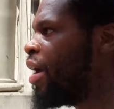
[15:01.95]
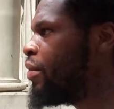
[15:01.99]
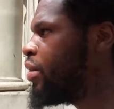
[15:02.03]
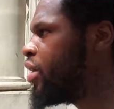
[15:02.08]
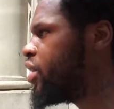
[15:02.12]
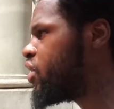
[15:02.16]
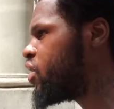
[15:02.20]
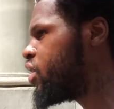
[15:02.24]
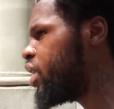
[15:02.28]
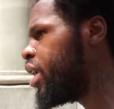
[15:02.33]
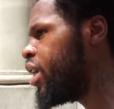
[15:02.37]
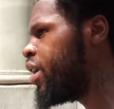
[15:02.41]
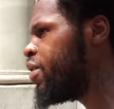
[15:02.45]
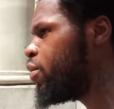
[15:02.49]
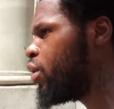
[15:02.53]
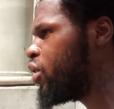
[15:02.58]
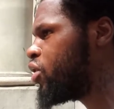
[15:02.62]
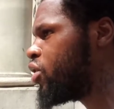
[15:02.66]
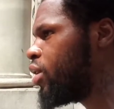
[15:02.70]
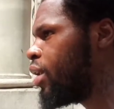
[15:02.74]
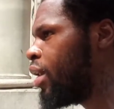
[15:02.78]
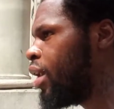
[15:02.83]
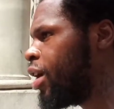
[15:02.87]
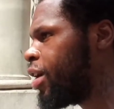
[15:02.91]
to achieve
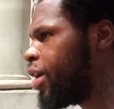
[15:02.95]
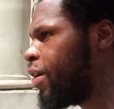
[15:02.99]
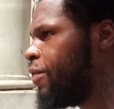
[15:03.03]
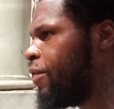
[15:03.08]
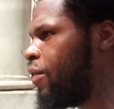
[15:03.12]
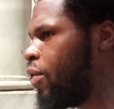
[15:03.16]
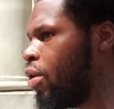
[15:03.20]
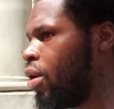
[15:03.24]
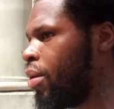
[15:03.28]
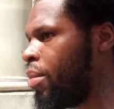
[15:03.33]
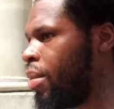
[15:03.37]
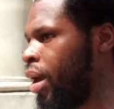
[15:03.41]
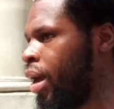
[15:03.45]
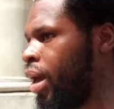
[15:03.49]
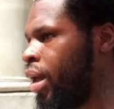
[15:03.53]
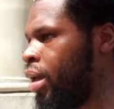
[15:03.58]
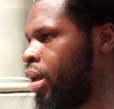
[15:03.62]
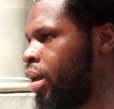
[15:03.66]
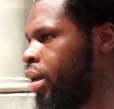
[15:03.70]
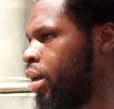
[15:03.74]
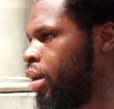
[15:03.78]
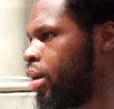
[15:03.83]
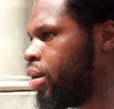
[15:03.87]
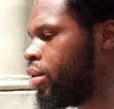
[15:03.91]
what you're looking for, man.
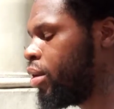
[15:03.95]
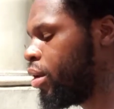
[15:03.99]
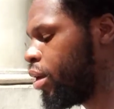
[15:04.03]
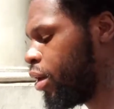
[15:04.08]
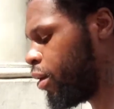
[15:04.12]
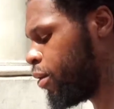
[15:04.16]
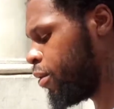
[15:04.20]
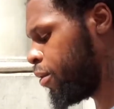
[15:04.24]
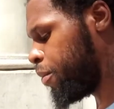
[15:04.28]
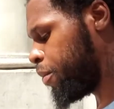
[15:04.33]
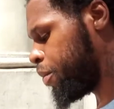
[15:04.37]
You know?